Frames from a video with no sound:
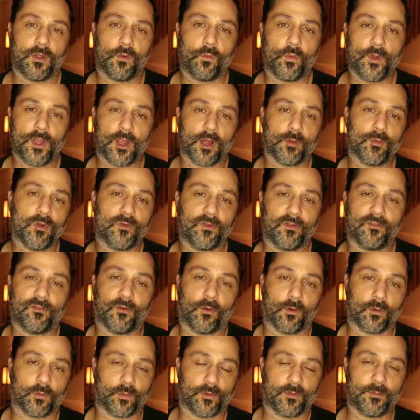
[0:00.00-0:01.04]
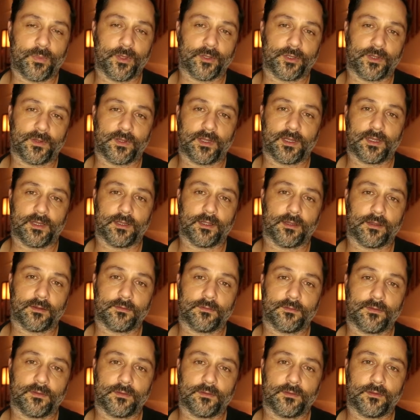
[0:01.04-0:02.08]
We are moving forward with building
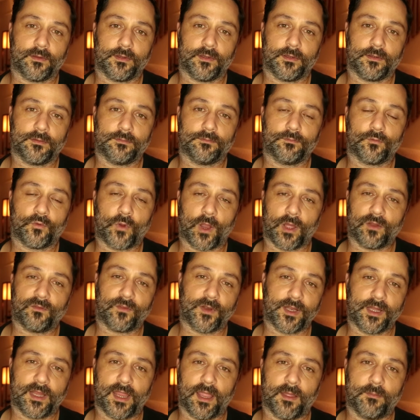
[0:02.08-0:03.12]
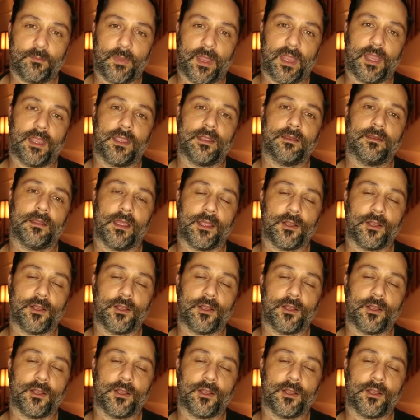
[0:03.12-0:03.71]
the crowdfunding campaign.